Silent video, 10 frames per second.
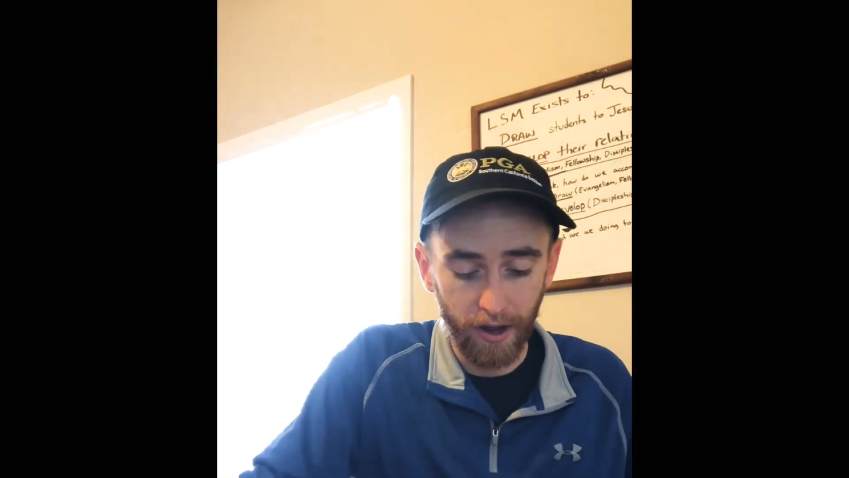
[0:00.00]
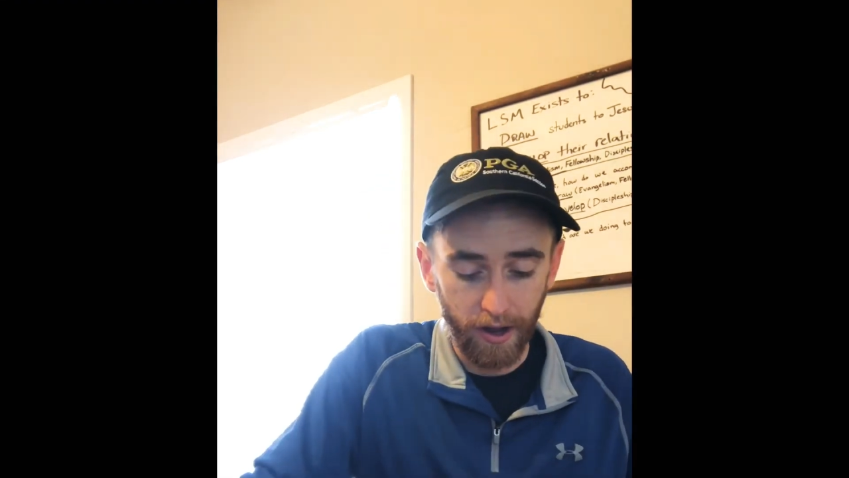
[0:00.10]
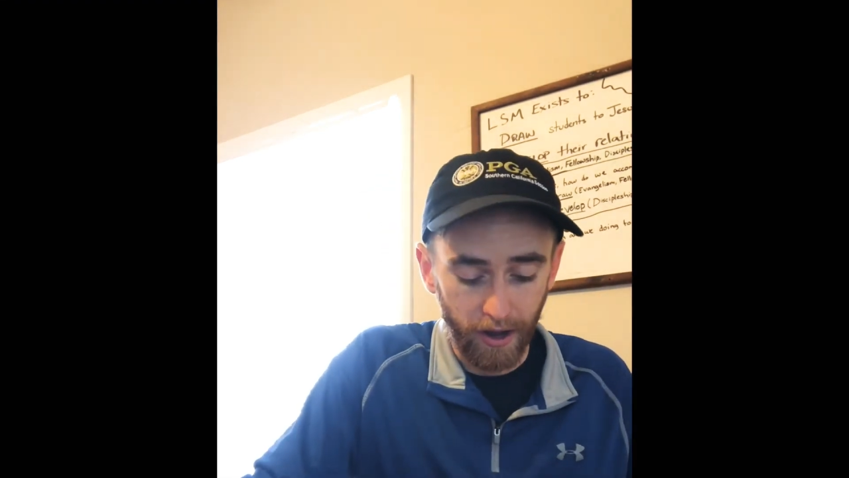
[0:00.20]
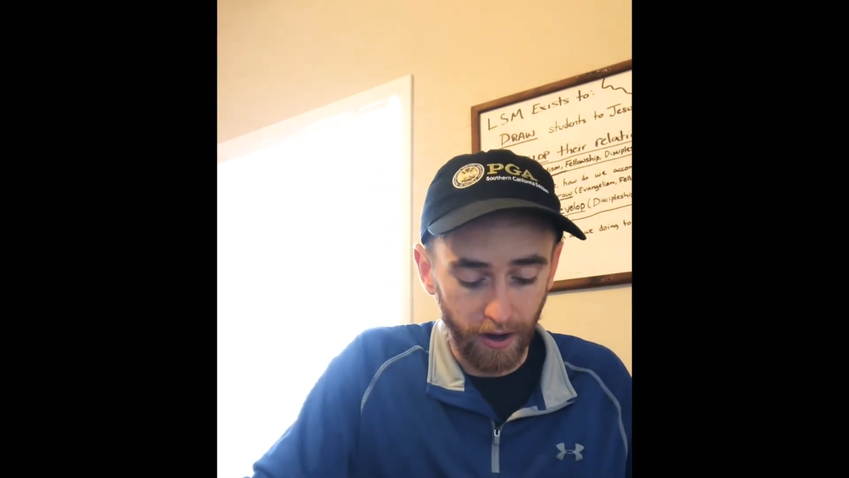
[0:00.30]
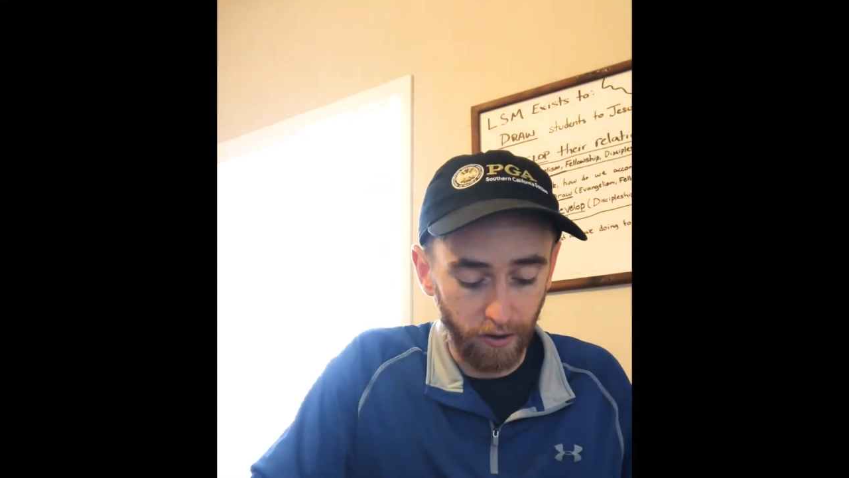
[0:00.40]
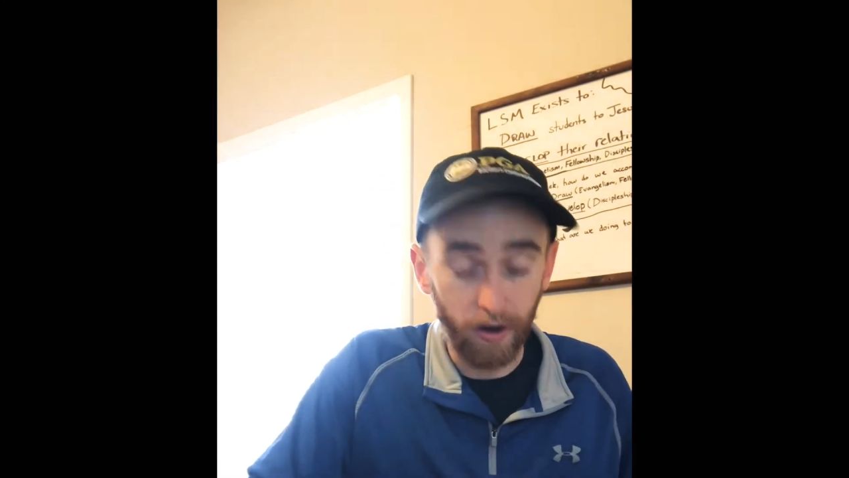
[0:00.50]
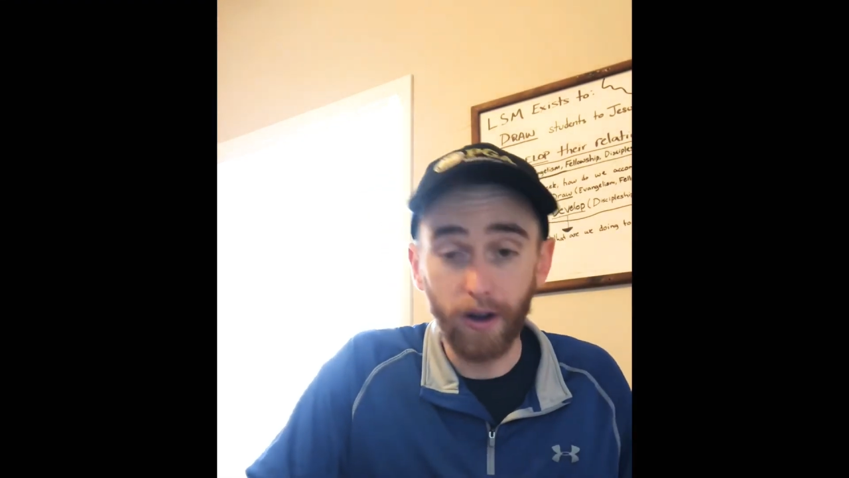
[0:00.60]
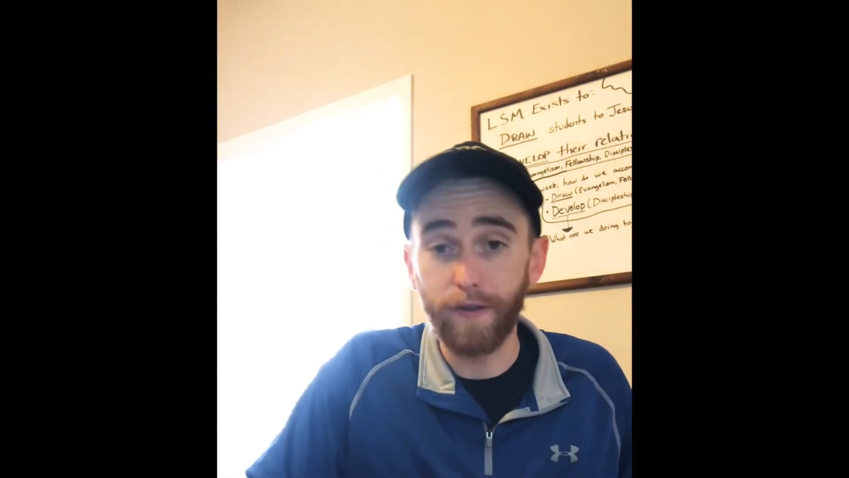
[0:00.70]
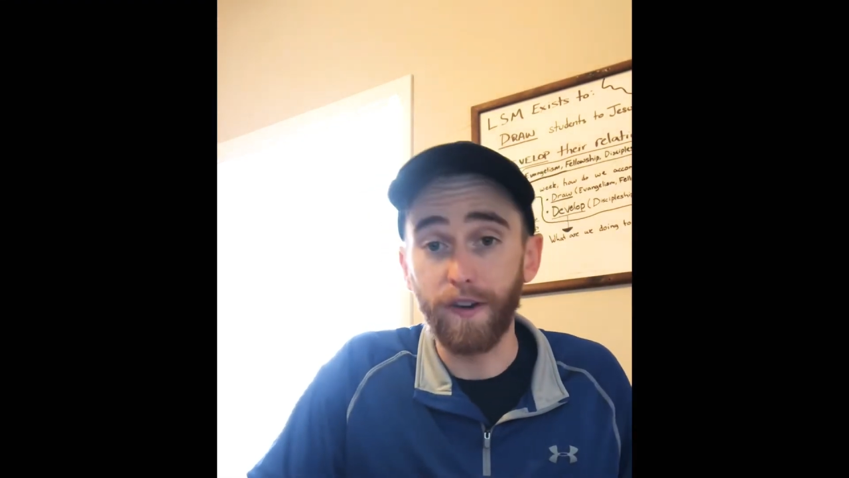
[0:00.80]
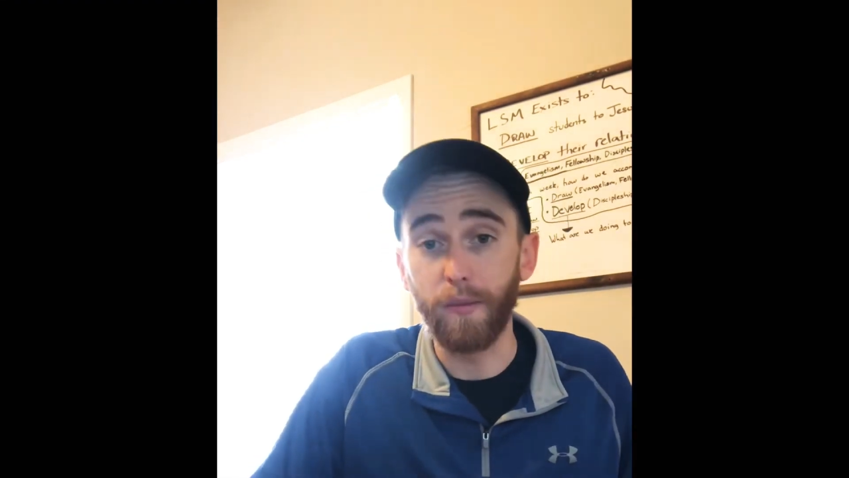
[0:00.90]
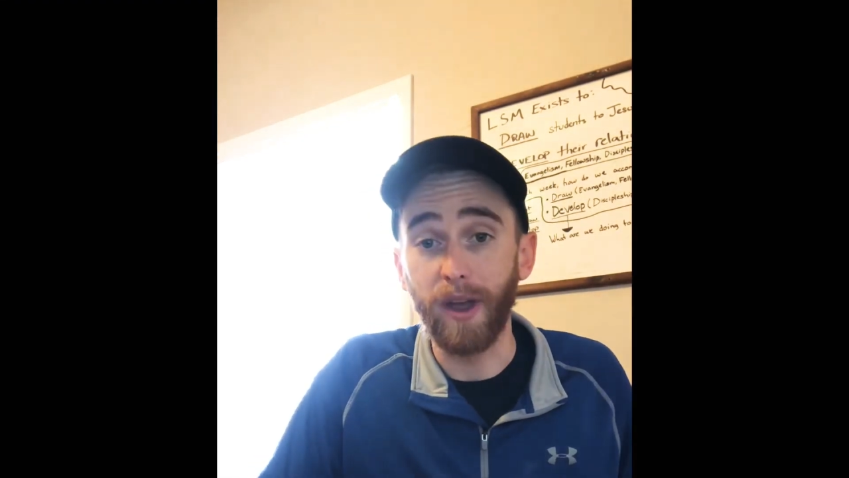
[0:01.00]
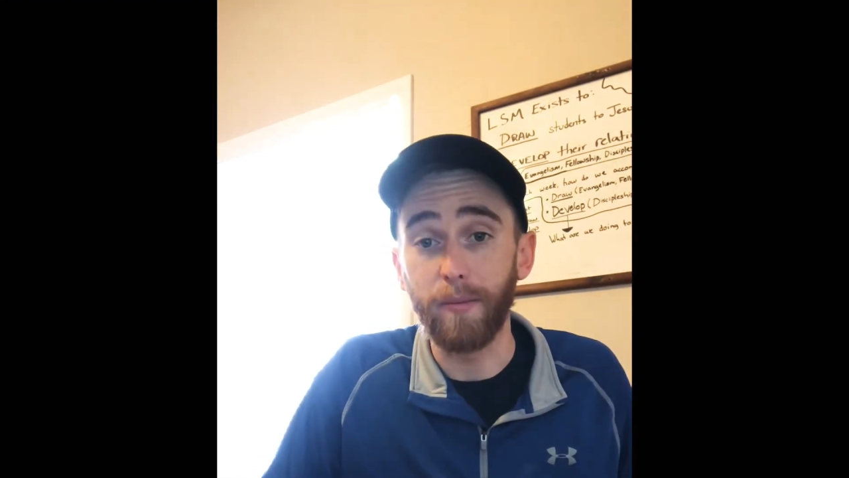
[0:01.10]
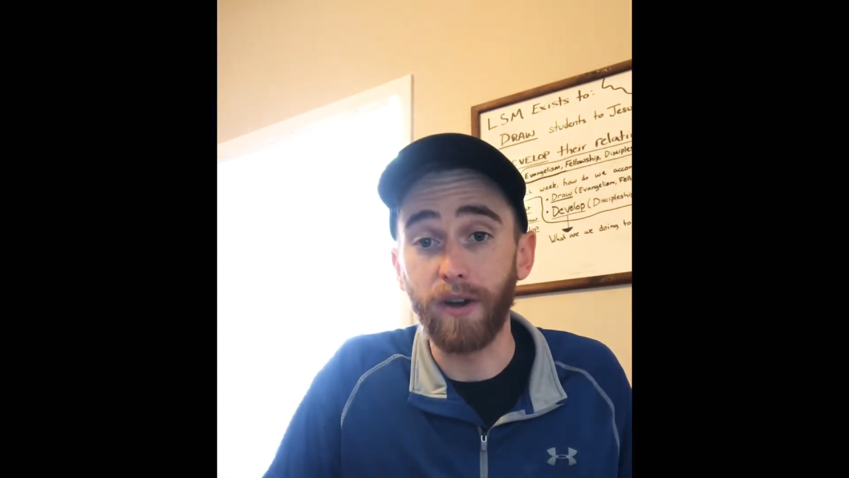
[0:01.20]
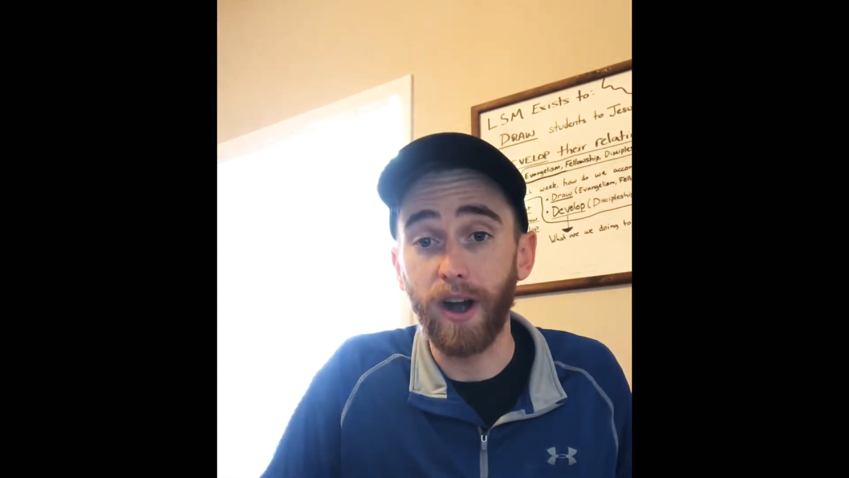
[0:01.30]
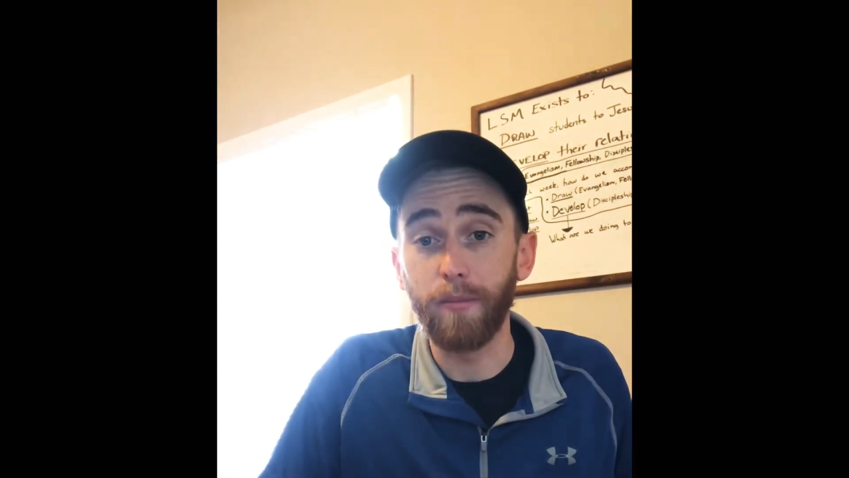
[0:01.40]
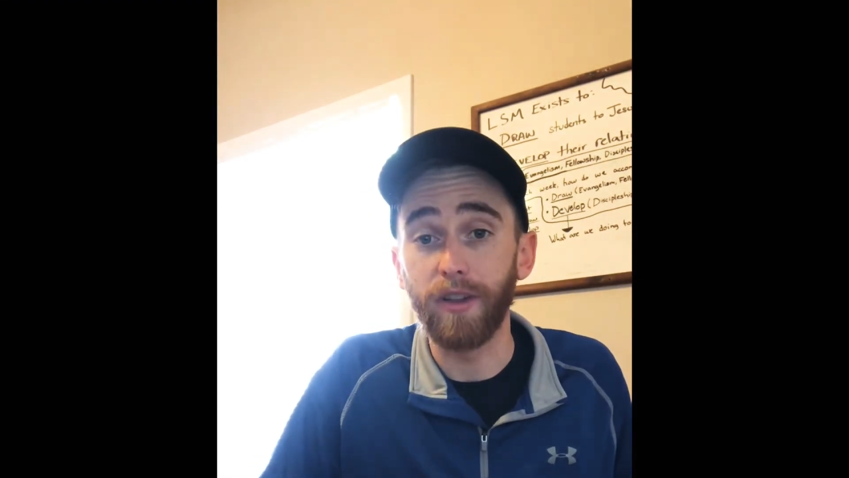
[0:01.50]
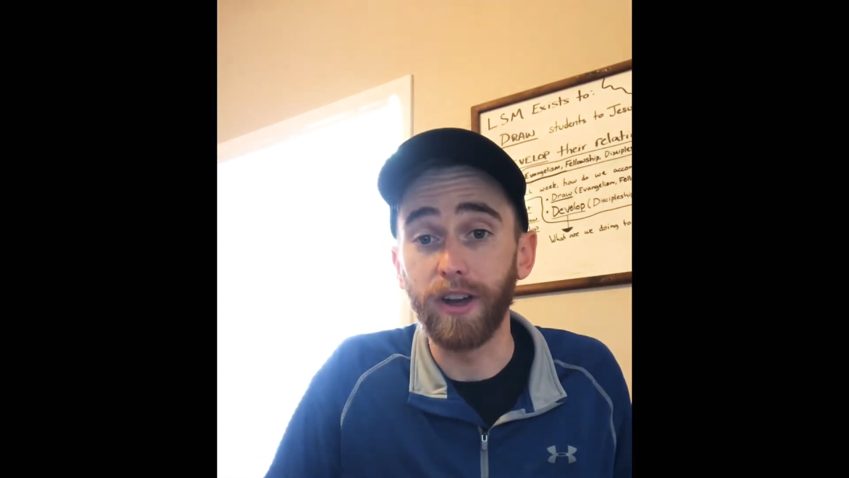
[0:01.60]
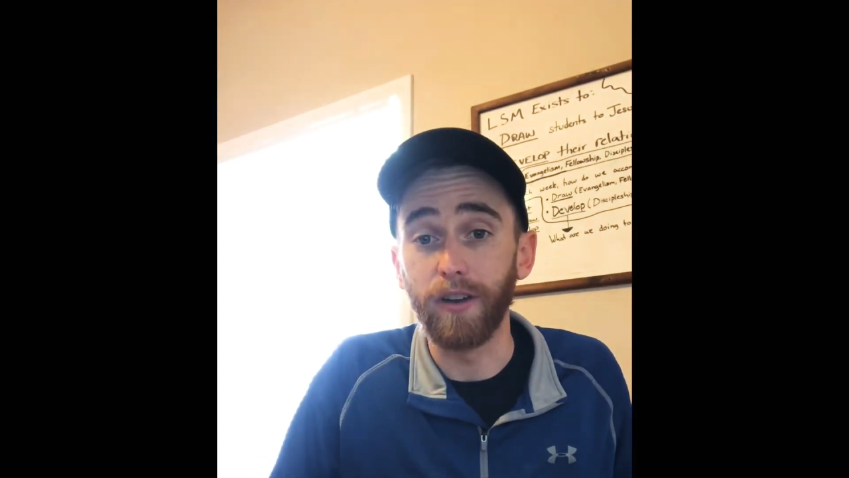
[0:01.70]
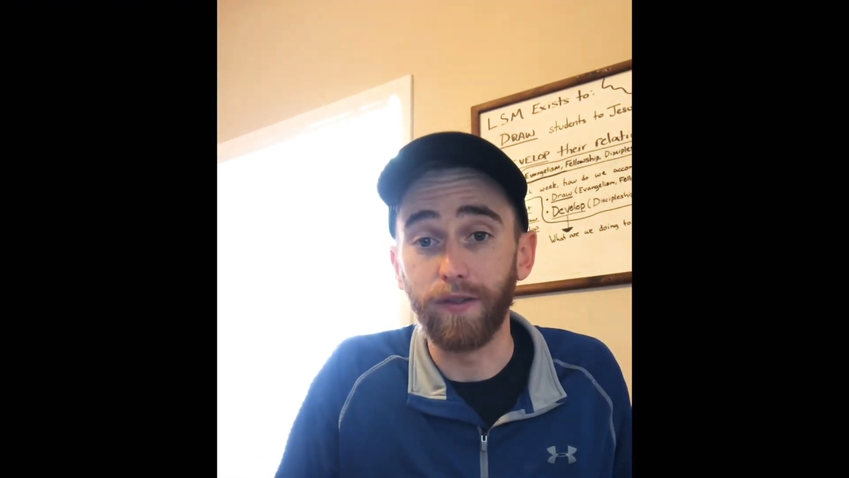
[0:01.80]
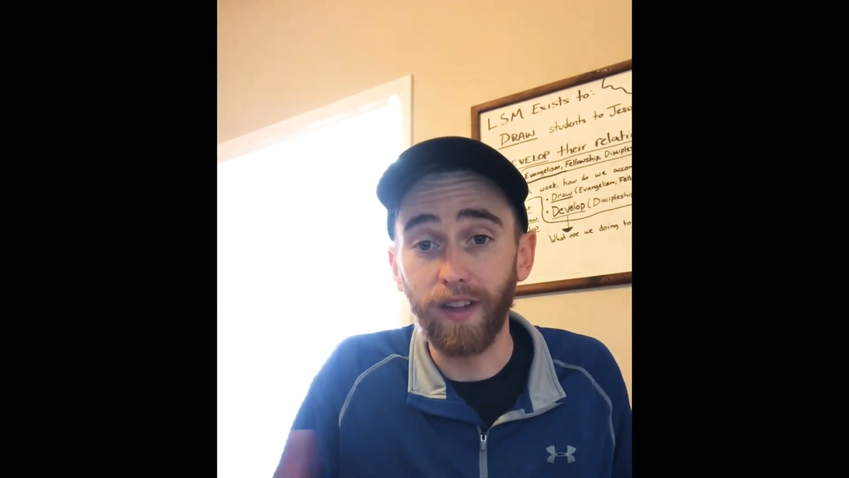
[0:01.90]
in order for a paper
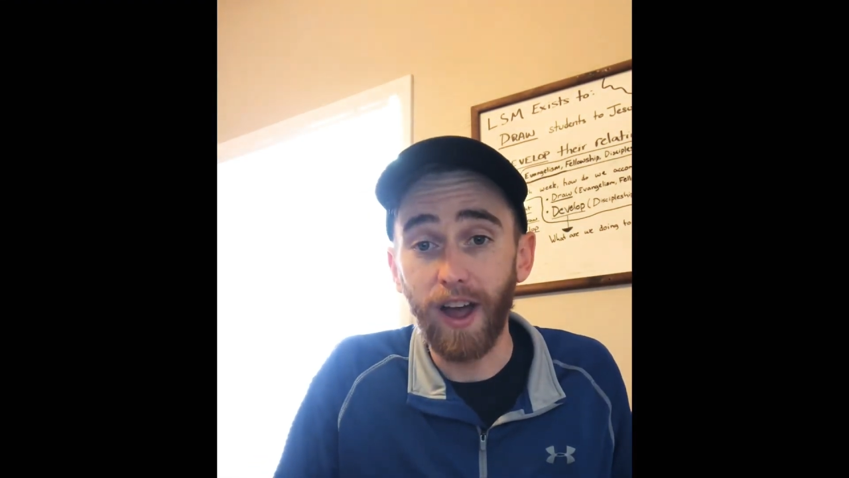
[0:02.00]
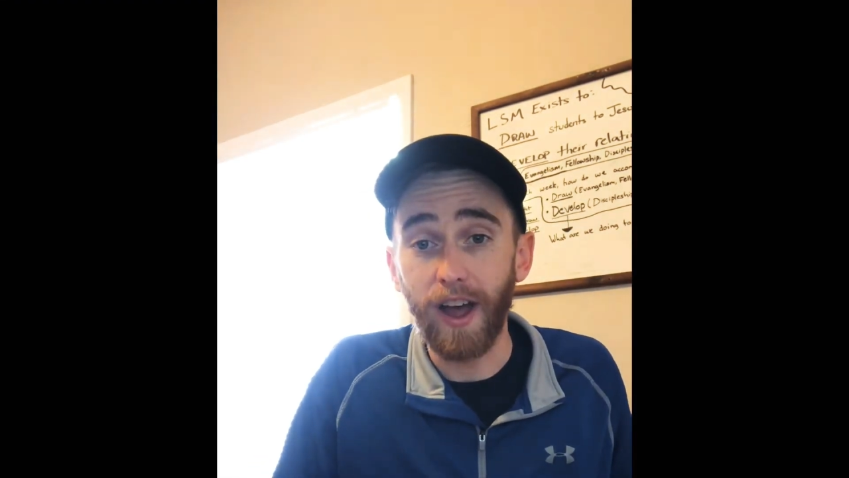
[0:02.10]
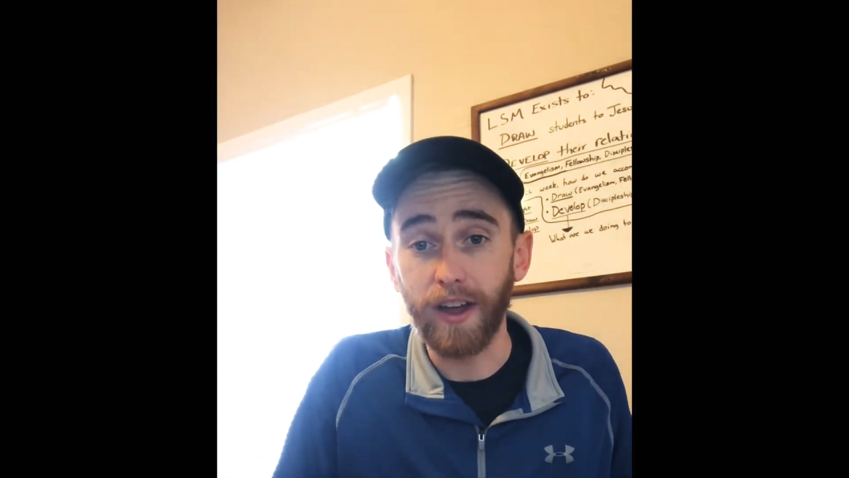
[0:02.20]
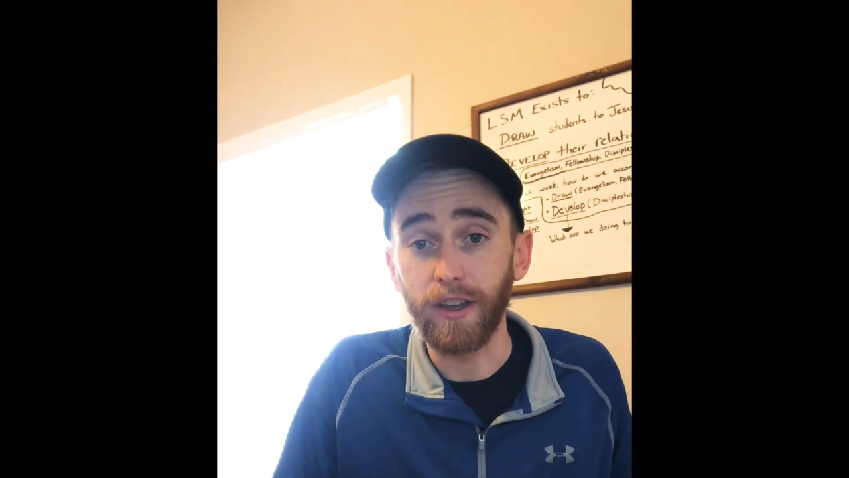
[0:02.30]
airplane to fly,